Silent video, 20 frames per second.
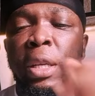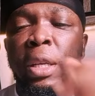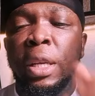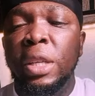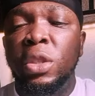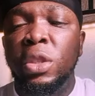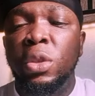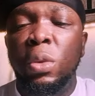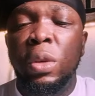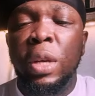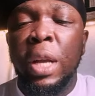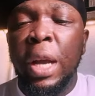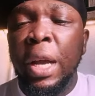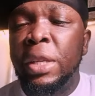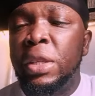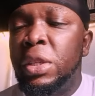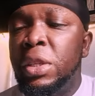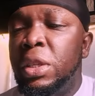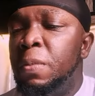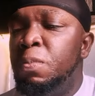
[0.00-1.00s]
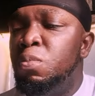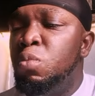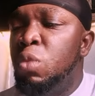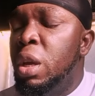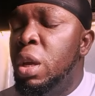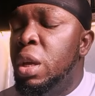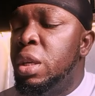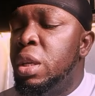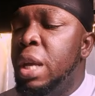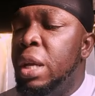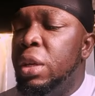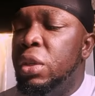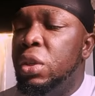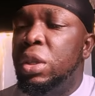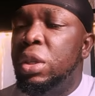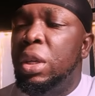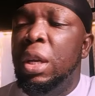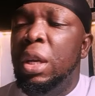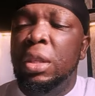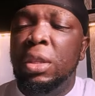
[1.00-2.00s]
Let's go, guys.
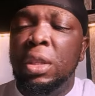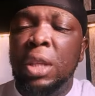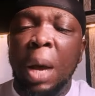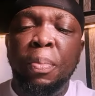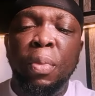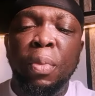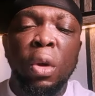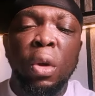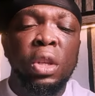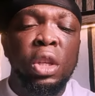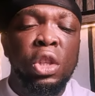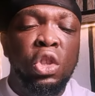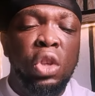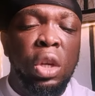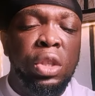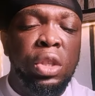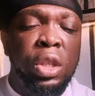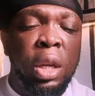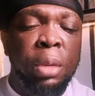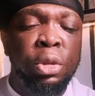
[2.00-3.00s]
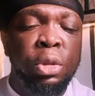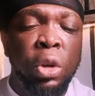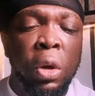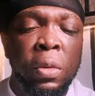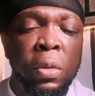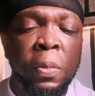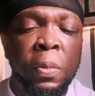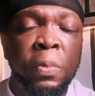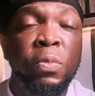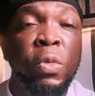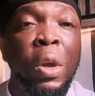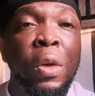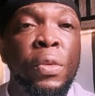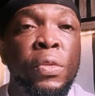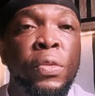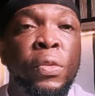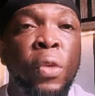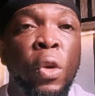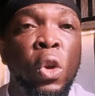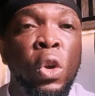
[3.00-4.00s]
Yes, tap on the subscription,
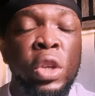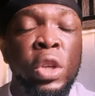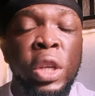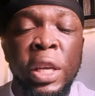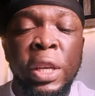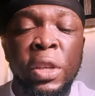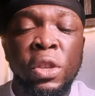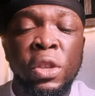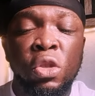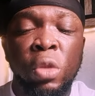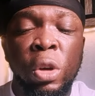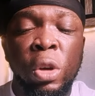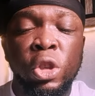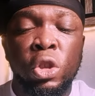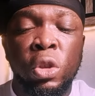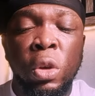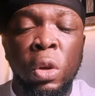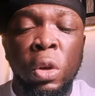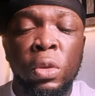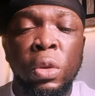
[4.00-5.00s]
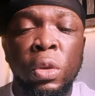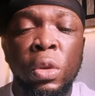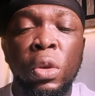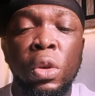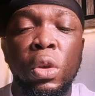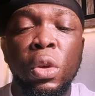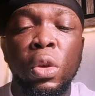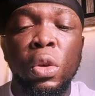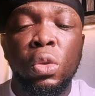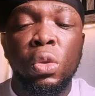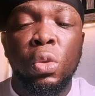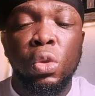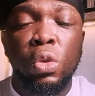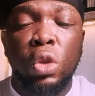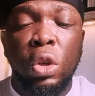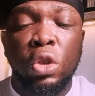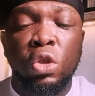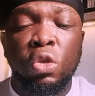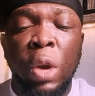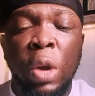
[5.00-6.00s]
follow the instruction to
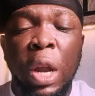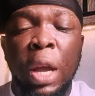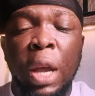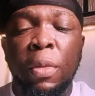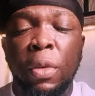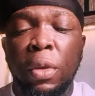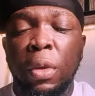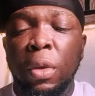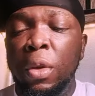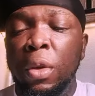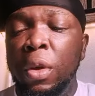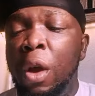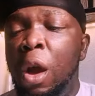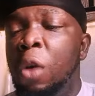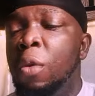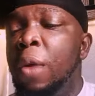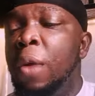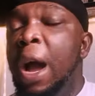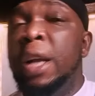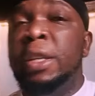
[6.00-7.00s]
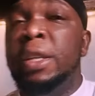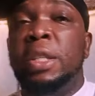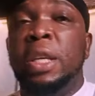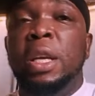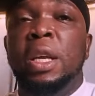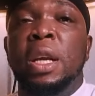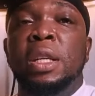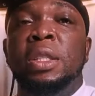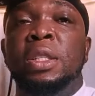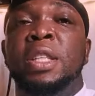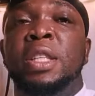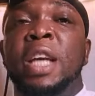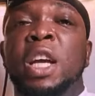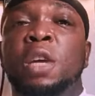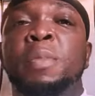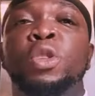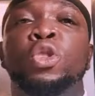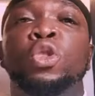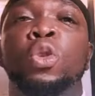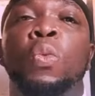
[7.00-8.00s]
subscribe. All right,
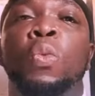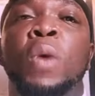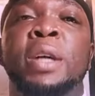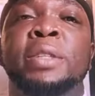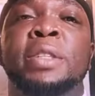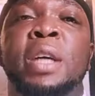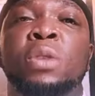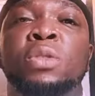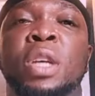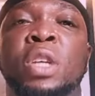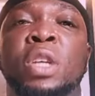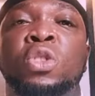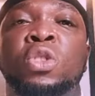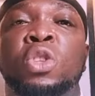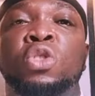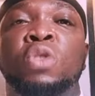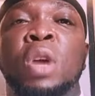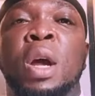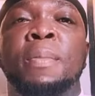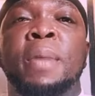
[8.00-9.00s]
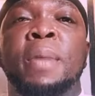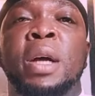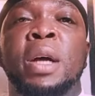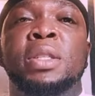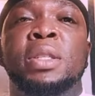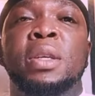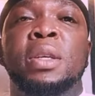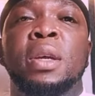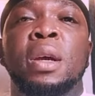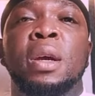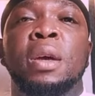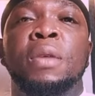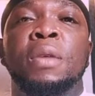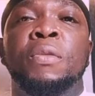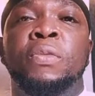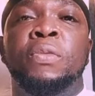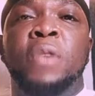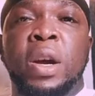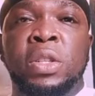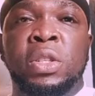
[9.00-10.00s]
take me to 1000 subscribers
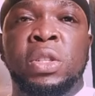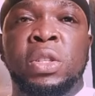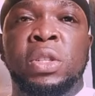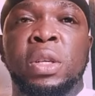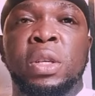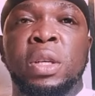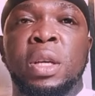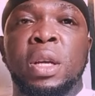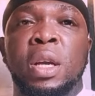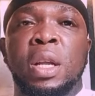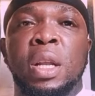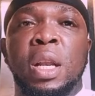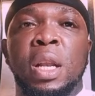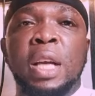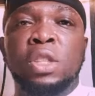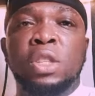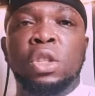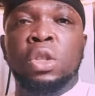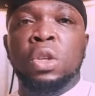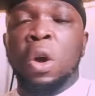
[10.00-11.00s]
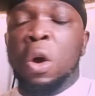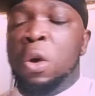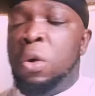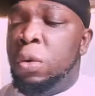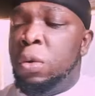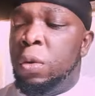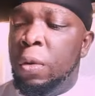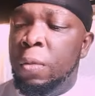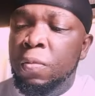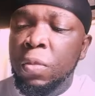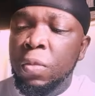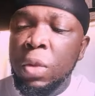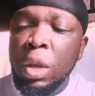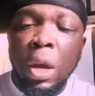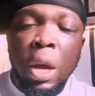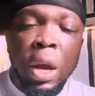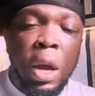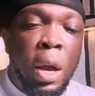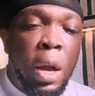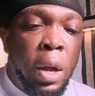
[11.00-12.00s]
fast. Let's go.
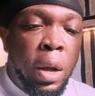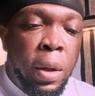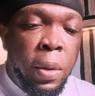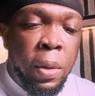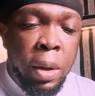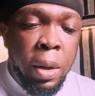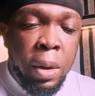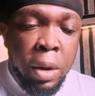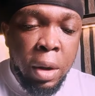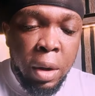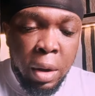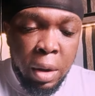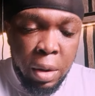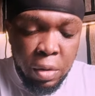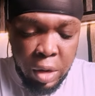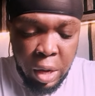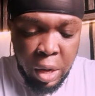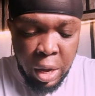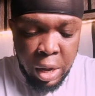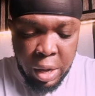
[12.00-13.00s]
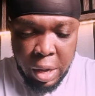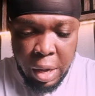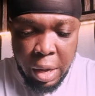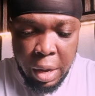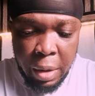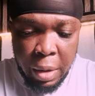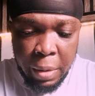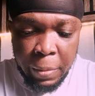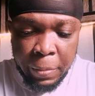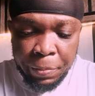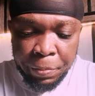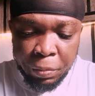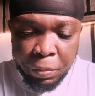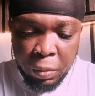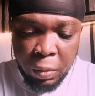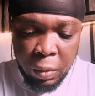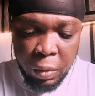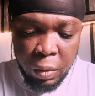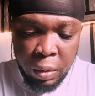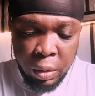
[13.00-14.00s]
Okay,
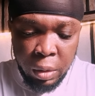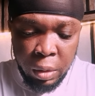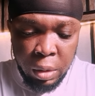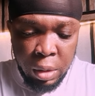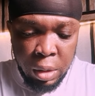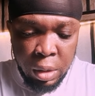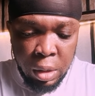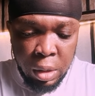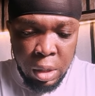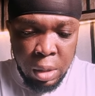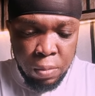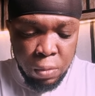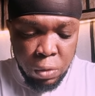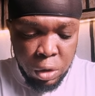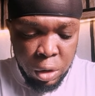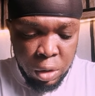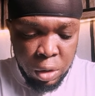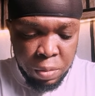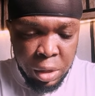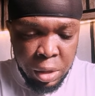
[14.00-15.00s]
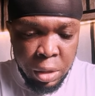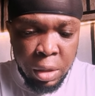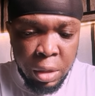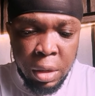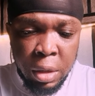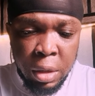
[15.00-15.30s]
I'm coming.